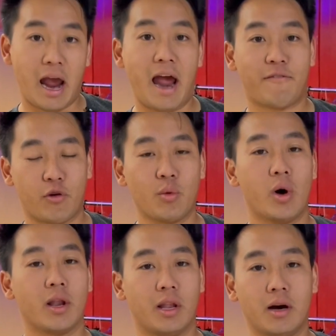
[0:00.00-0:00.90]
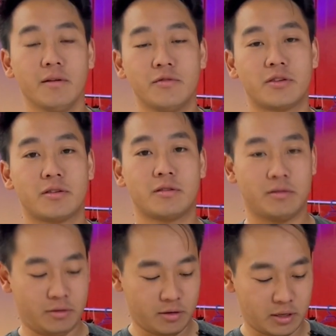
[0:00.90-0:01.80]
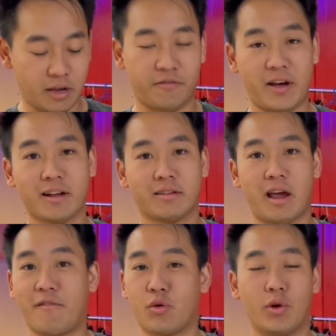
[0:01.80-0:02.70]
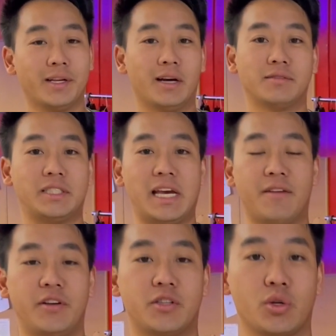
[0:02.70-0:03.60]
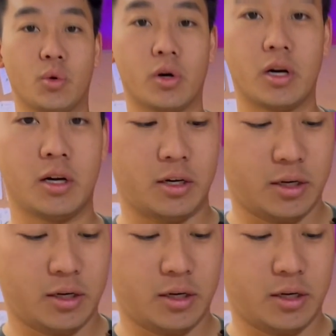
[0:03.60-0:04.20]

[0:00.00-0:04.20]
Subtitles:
Everyone loves the effect. Everyone loves the NV Tour.